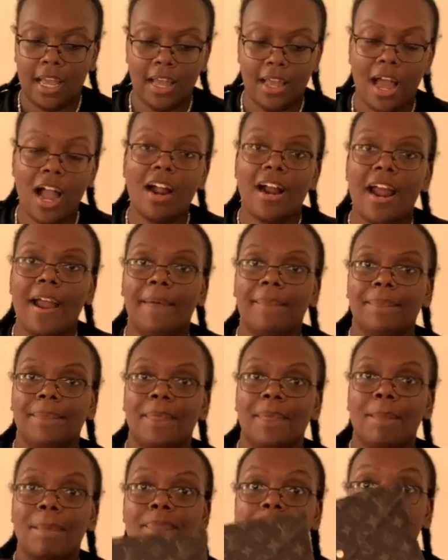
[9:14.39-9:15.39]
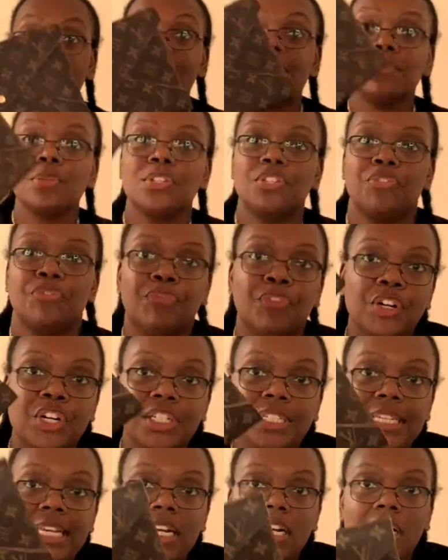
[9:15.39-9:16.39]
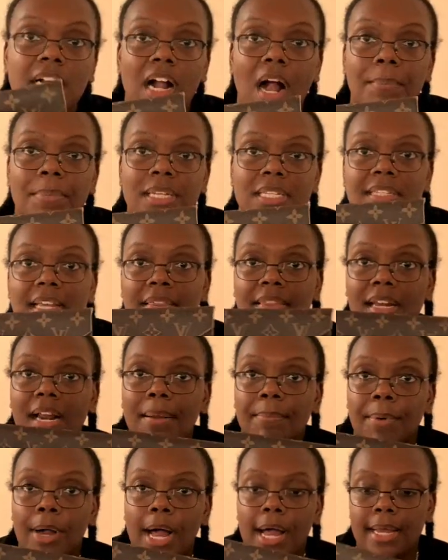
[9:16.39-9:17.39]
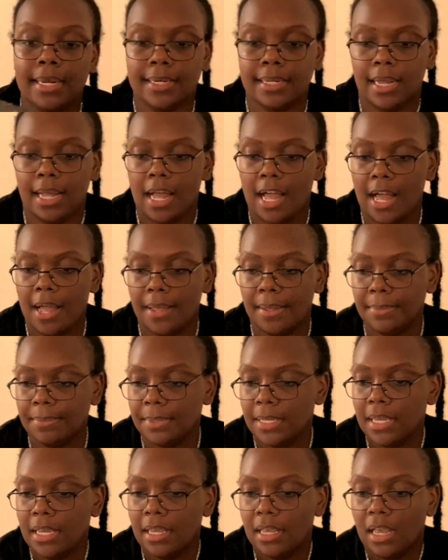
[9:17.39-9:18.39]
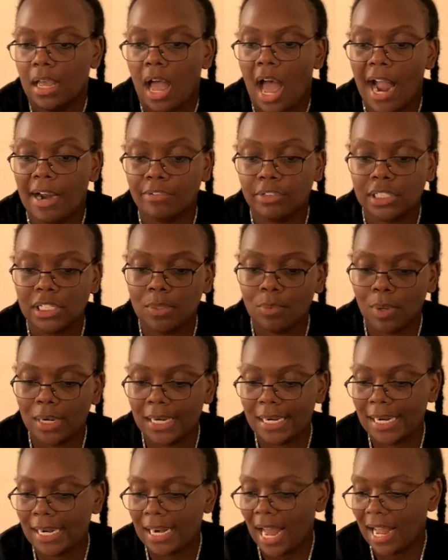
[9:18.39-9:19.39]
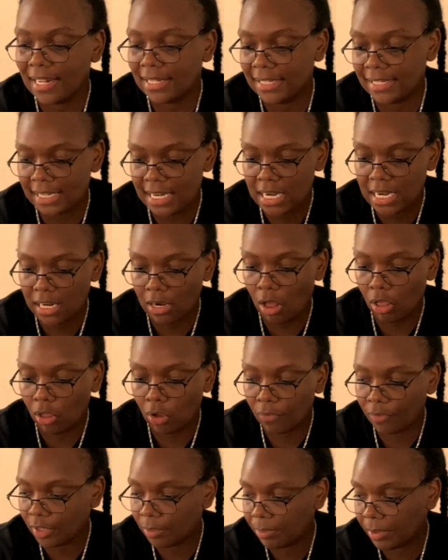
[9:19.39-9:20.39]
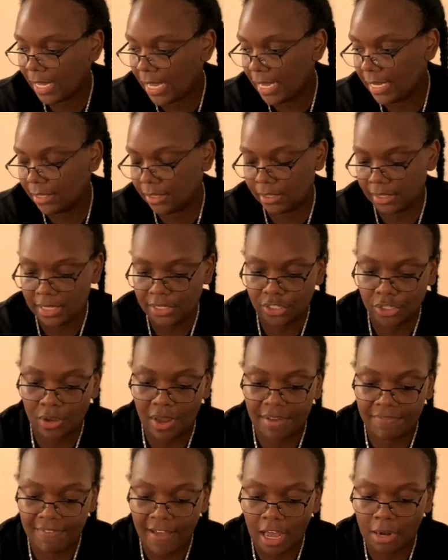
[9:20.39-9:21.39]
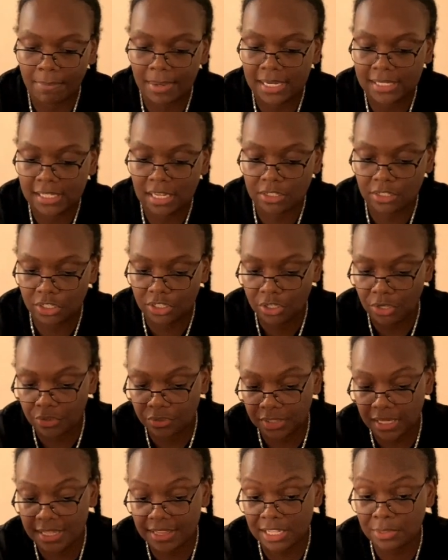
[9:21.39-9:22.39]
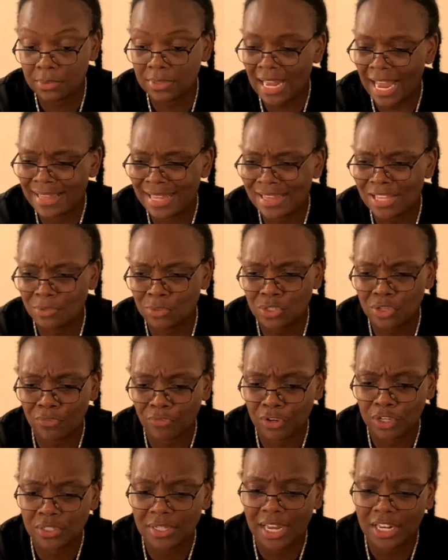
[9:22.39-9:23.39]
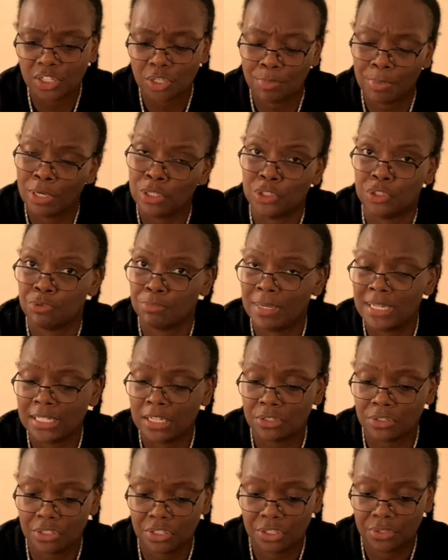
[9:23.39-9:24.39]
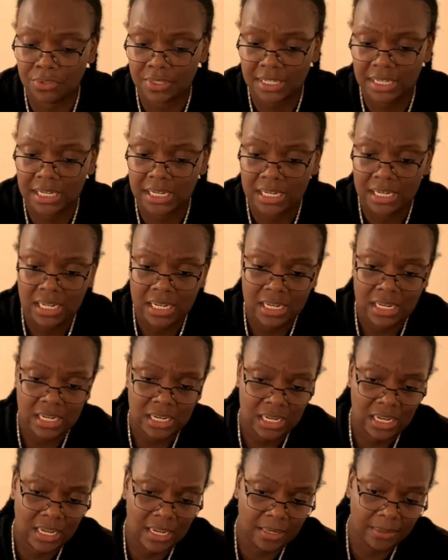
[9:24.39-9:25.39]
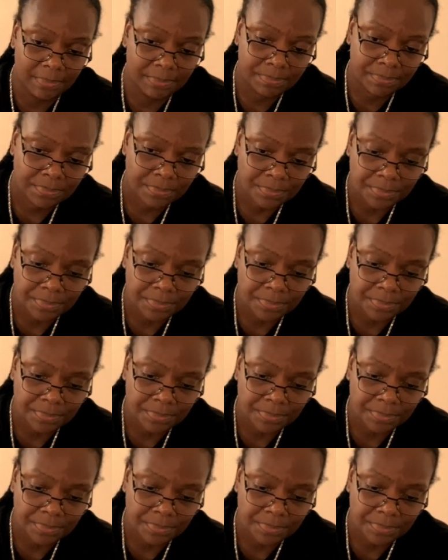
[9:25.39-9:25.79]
All right, this was the first Kirigami set that I bought. Um, I really wanted it, I had seen it all over the place, and so I found my sales associate. This was, I think this was the first thing I actually purchased from my sales associate. Um,